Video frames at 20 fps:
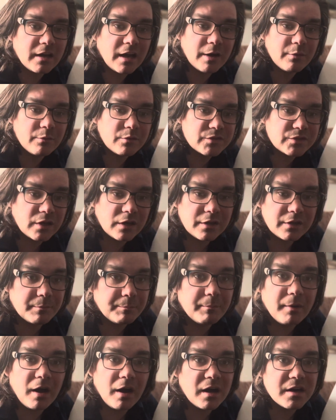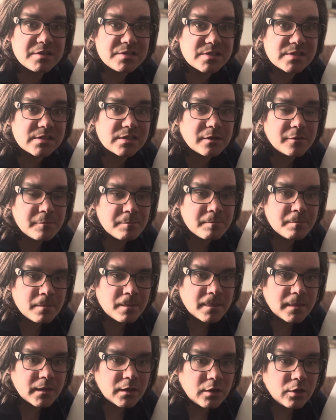I was on the bus.
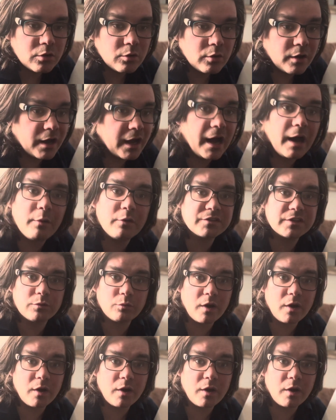I was in